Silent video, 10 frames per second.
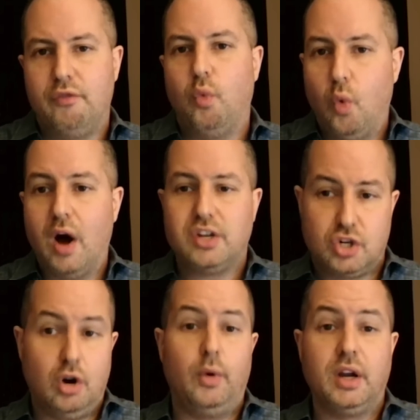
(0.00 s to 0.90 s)
of
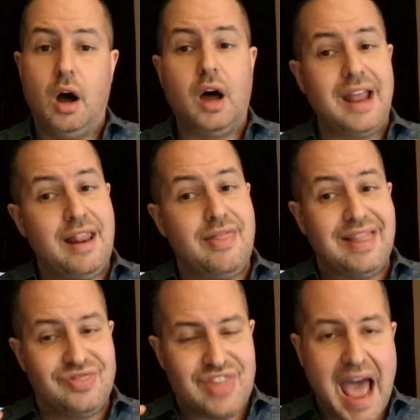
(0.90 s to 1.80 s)
what's going on
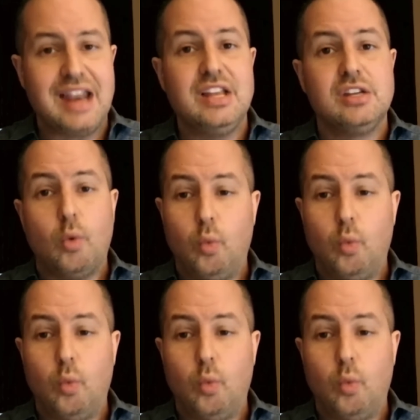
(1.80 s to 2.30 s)
and that that